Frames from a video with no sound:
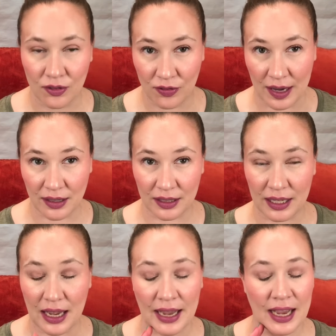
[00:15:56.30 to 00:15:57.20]

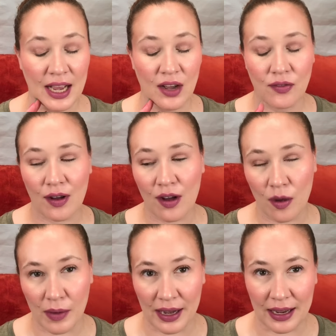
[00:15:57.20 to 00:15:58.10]
Finally, I have
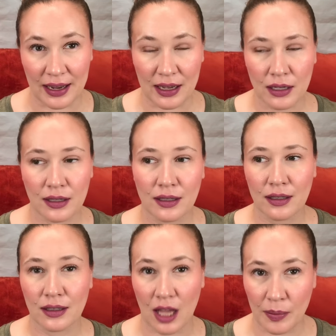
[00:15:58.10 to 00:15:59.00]
my
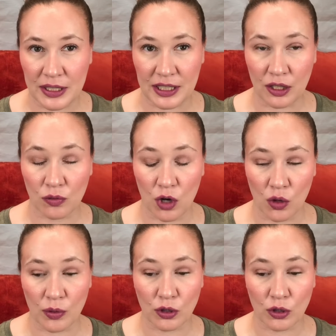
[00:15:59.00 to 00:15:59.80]
La Petite Robe